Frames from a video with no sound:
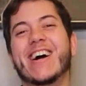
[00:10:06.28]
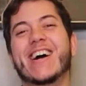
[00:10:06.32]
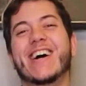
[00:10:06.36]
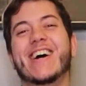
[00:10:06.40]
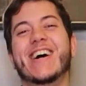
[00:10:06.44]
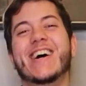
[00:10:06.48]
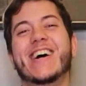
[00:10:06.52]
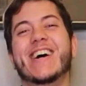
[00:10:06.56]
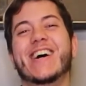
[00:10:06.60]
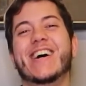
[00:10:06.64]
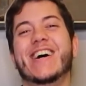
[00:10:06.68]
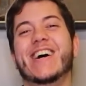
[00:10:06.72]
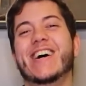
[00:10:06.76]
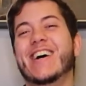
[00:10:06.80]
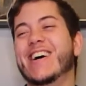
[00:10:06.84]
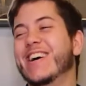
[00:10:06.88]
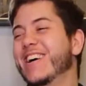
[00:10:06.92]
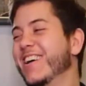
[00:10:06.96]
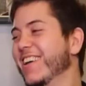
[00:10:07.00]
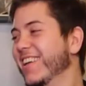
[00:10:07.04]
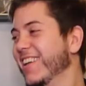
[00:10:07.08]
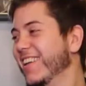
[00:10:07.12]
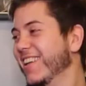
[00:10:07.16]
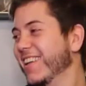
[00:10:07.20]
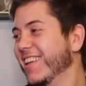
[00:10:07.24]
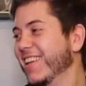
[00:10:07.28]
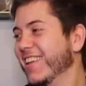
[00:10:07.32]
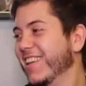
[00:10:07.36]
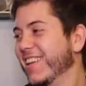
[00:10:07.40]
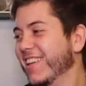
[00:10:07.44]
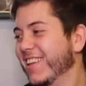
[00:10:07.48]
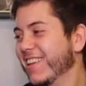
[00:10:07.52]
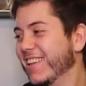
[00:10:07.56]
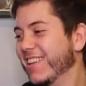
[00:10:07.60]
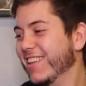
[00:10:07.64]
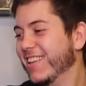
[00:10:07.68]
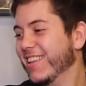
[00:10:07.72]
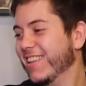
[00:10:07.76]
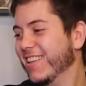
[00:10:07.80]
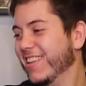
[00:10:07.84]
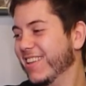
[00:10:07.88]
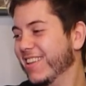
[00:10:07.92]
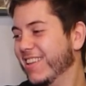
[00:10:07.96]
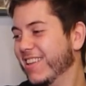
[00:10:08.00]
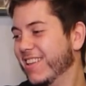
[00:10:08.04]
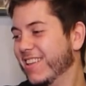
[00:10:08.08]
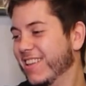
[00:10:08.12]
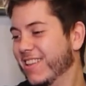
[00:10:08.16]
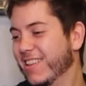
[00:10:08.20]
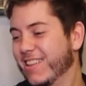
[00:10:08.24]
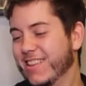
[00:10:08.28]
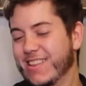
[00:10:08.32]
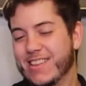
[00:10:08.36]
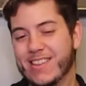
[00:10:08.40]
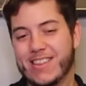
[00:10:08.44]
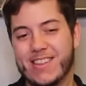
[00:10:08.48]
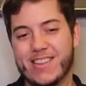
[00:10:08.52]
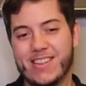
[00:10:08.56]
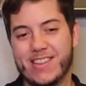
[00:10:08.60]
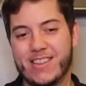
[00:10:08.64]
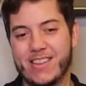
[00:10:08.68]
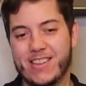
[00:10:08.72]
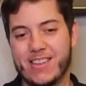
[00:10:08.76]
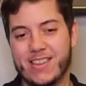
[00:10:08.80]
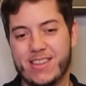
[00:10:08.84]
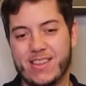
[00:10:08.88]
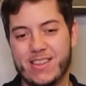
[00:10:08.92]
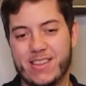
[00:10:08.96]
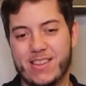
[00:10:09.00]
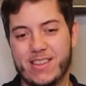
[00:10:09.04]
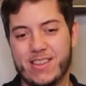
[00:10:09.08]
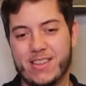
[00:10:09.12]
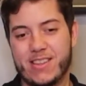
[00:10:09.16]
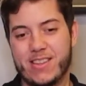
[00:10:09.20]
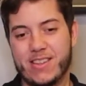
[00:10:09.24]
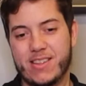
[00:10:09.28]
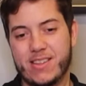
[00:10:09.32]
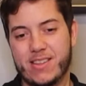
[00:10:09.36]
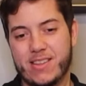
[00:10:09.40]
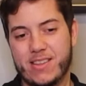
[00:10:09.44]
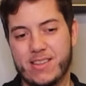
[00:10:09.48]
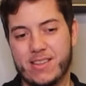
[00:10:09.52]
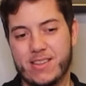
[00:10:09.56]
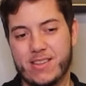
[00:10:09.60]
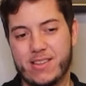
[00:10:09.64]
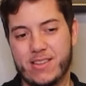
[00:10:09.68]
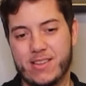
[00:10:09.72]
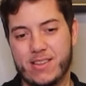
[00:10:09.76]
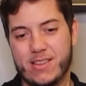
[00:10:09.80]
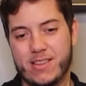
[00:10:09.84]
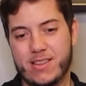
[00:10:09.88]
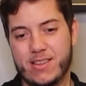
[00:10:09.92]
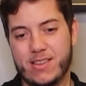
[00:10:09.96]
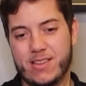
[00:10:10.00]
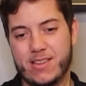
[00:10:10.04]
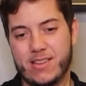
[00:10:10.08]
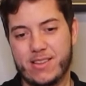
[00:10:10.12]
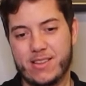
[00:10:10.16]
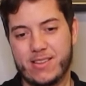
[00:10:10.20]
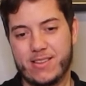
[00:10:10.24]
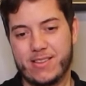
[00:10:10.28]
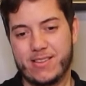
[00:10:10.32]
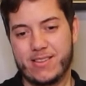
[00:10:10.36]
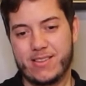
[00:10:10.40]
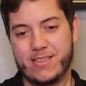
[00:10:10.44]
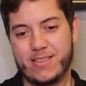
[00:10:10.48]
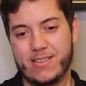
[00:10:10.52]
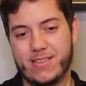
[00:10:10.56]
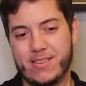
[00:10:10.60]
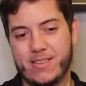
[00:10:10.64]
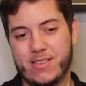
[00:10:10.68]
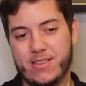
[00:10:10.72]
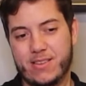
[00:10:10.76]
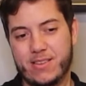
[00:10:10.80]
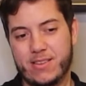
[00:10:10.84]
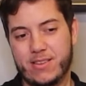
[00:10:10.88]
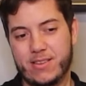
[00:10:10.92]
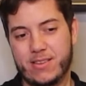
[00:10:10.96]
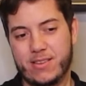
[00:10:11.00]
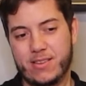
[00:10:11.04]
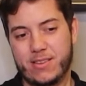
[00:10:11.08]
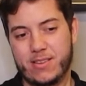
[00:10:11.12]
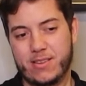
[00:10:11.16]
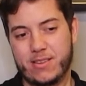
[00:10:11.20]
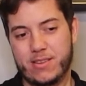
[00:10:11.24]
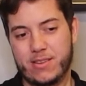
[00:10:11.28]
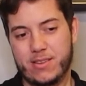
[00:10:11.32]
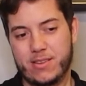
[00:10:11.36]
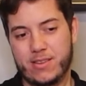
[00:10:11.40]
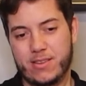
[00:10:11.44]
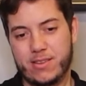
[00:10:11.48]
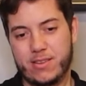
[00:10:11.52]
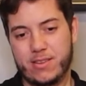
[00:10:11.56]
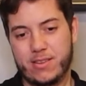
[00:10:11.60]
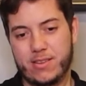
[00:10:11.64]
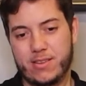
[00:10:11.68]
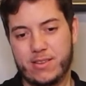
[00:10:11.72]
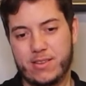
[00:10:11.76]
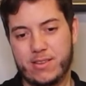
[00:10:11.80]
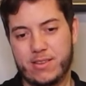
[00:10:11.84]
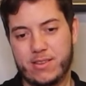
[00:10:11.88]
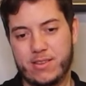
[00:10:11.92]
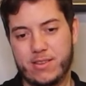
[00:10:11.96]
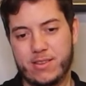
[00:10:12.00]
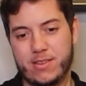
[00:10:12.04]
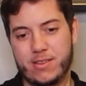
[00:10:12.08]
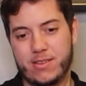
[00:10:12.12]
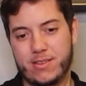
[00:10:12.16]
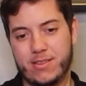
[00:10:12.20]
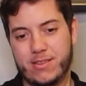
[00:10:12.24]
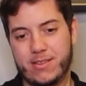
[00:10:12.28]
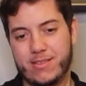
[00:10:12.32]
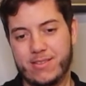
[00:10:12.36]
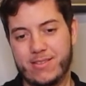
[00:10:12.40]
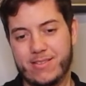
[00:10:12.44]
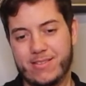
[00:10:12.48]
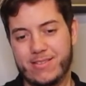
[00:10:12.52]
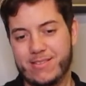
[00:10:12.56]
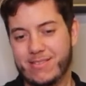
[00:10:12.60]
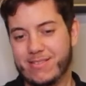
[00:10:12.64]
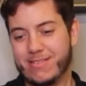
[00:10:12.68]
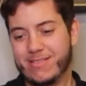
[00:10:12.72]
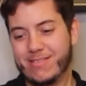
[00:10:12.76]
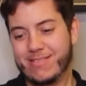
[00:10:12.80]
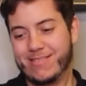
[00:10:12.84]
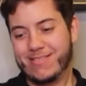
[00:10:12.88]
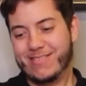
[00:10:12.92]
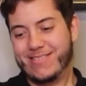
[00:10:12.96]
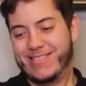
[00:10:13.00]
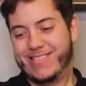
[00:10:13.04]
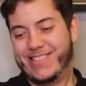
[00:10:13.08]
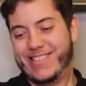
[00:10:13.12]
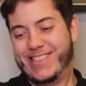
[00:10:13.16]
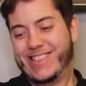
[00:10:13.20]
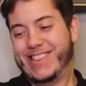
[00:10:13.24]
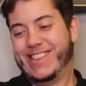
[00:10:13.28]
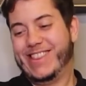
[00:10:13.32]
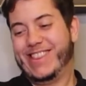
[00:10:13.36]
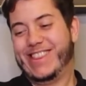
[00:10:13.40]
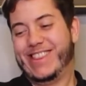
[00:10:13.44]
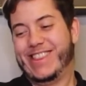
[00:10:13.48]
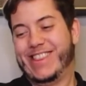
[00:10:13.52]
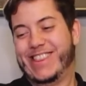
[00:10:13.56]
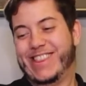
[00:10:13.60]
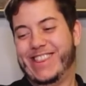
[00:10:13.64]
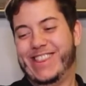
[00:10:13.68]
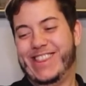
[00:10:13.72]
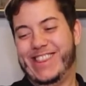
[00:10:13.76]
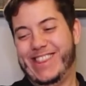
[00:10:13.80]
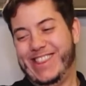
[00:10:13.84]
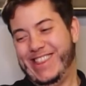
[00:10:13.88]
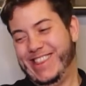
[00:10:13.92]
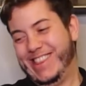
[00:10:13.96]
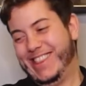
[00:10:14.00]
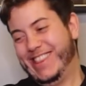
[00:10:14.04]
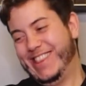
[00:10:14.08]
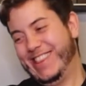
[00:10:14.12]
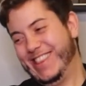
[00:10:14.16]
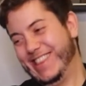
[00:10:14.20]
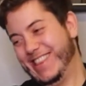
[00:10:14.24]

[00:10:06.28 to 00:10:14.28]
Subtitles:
No words are spoken by the person on screen.